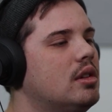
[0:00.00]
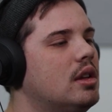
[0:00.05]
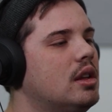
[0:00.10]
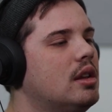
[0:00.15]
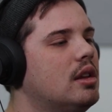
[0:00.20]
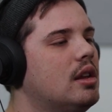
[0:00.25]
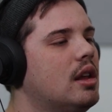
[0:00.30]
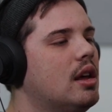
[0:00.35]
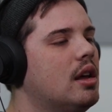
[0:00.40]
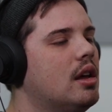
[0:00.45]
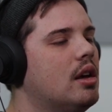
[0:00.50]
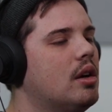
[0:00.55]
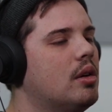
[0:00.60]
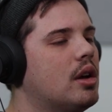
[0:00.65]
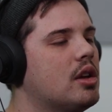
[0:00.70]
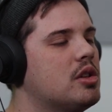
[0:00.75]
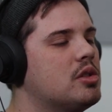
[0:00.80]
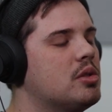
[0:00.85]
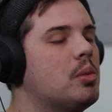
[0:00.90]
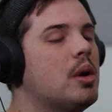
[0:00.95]

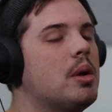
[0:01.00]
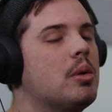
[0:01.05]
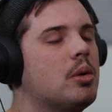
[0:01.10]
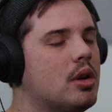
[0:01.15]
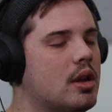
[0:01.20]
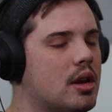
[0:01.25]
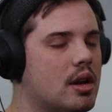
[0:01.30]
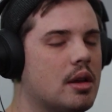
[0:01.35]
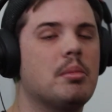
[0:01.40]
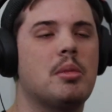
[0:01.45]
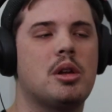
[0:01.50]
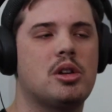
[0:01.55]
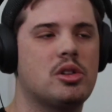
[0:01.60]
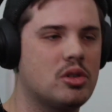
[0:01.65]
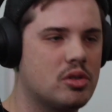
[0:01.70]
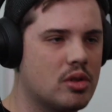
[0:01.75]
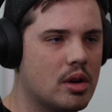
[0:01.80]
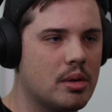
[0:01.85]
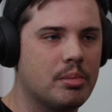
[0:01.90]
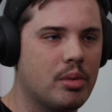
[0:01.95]
Because we were in a
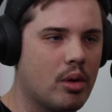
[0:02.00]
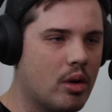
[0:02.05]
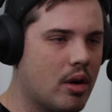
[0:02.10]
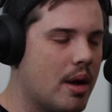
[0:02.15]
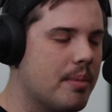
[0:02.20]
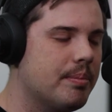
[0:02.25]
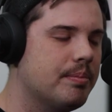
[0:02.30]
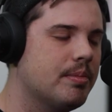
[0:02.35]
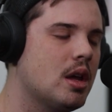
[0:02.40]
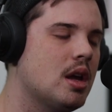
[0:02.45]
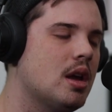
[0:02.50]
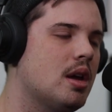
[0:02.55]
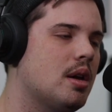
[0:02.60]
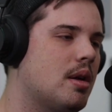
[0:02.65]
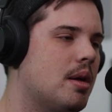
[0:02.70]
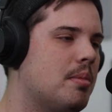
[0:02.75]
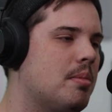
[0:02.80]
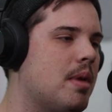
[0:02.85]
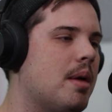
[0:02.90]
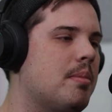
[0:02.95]
mission trip program
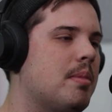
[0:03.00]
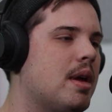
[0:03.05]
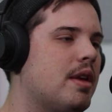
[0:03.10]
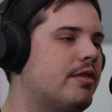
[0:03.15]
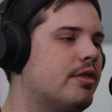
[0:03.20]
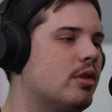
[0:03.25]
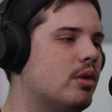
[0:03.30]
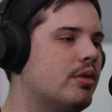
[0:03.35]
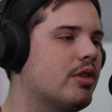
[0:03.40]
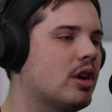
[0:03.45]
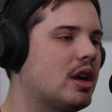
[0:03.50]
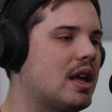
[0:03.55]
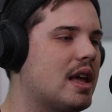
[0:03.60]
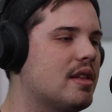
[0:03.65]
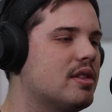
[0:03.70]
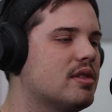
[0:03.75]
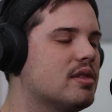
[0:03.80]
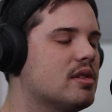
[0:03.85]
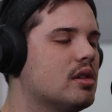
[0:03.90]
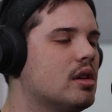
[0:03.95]
and made food for
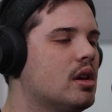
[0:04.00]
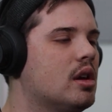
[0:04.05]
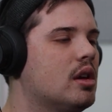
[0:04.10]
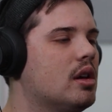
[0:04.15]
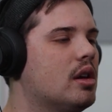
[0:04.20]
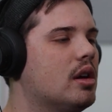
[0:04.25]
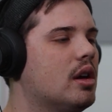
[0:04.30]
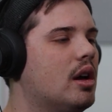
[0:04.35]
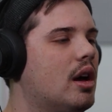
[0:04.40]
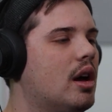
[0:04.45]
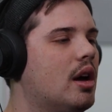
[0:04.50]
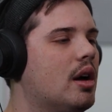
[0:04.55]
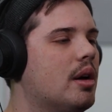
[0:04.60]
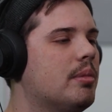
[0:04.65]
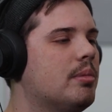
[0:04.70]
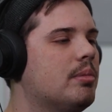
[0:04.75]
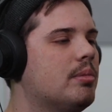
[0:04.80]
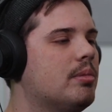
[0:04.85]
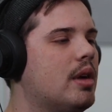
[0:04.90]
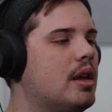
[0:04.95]
kids.
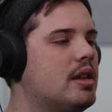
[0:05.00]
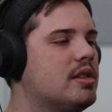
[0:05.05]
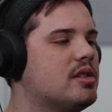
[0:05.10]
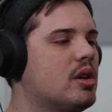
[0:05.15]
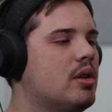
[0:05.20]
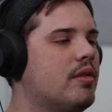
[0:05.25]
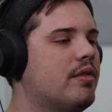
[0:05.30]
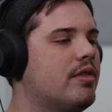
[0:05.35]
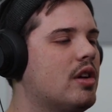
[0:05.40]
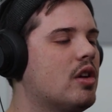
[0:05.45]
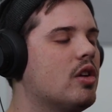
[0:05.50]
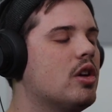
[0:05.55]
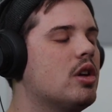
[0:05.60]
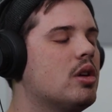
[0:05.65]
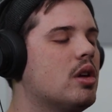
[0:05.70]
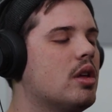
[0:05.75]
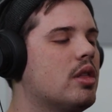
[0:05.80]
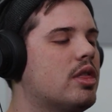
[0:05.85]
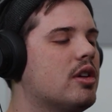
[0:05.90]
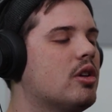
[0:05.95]
And so in
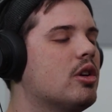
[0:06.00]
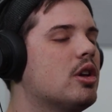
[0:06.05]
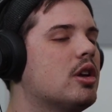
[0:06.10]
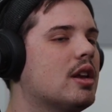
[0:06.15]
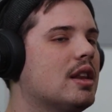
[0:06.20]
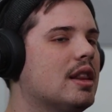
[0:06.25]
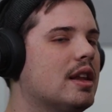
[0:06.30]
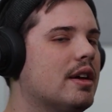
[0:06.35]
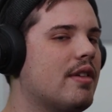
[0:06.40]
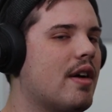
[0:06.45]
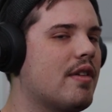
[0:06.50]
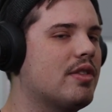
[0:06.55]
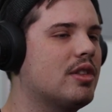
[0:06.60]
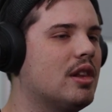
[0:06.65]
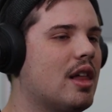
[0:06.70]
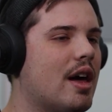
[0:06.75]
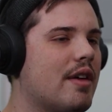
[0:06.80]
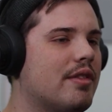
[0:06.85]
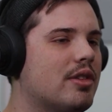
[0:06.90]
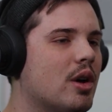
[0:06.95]
theory, you could live off the
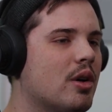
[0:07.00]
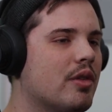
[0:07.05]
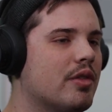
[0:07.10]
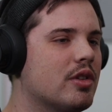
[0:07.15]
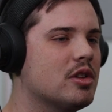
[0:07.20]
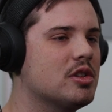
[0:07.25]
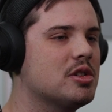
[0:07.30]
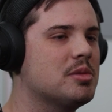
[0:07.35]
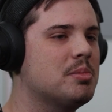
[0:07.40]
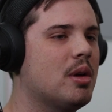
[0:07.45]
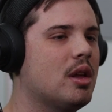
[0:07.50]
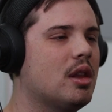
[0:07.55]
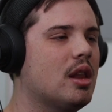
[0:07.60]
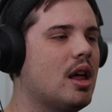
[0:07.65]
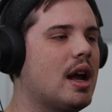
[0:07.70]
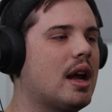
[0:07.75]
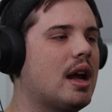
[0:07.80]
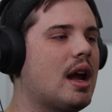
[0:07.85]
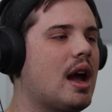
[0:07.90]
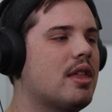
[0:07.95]
leftovers, but
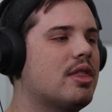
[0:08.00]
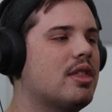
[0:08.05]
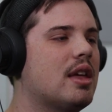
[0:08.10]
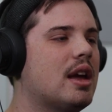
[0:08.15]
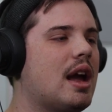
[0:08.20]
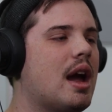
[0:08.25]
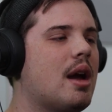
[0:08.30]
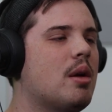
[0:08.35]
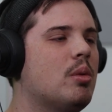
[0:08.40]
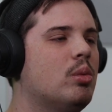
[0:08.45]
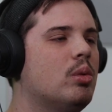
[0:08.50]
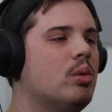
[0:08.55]
like I think I